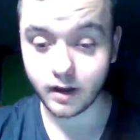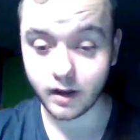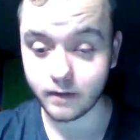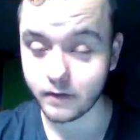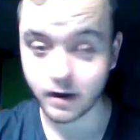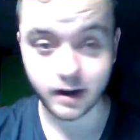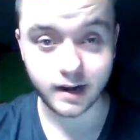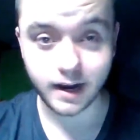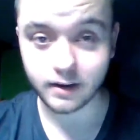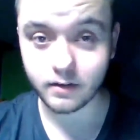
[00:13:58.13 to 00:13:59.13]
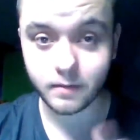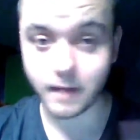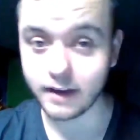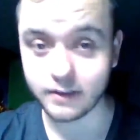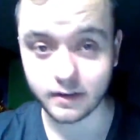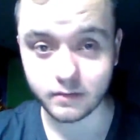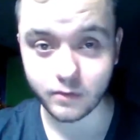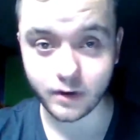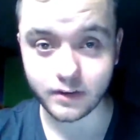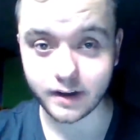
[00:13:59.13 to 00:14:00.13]
Very nice, amazing
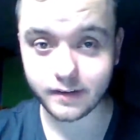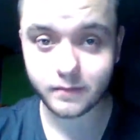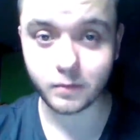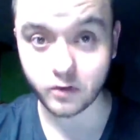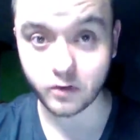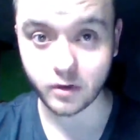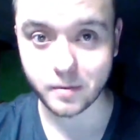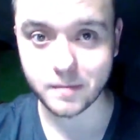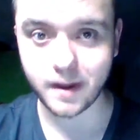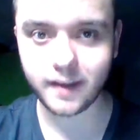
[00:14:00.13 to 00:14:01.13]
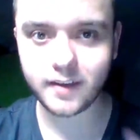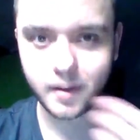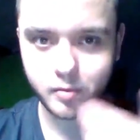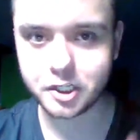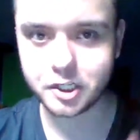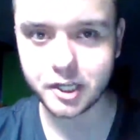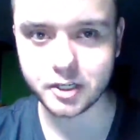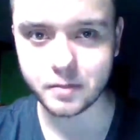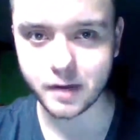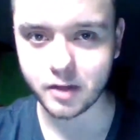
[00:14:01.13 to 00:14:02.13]
voice acting from our Slurpee Maze. I appreciate
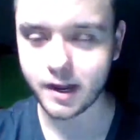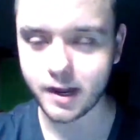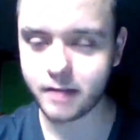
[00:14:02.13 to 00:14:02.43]
you, by the way.